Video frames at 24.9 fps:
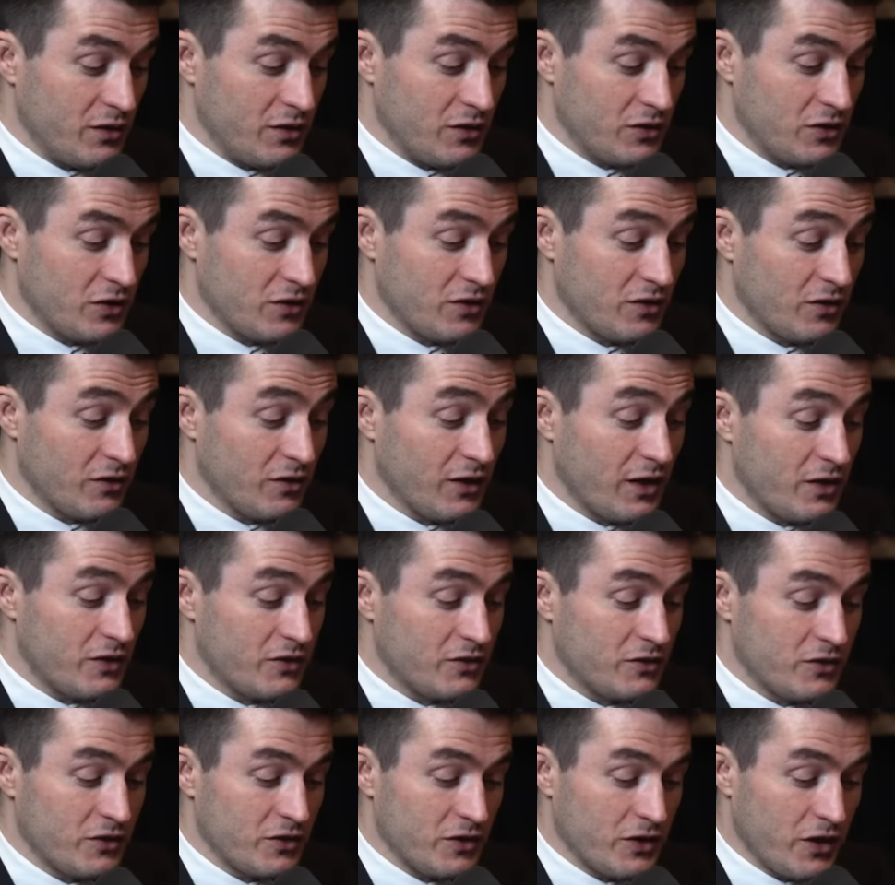in just the
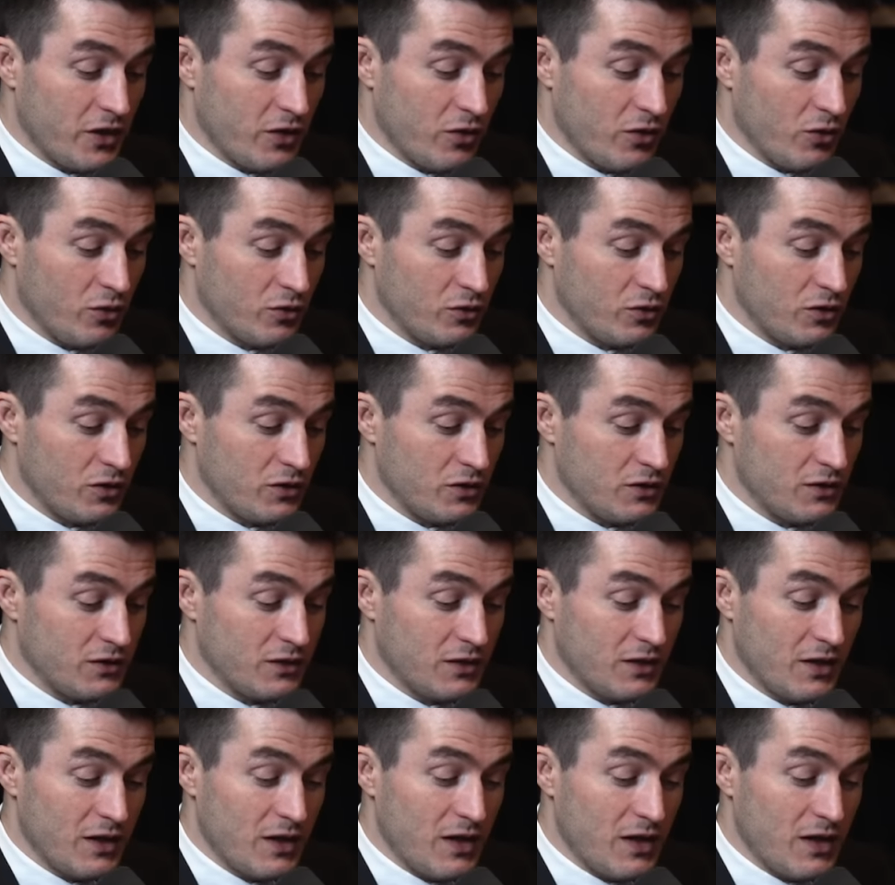letters to shareholders.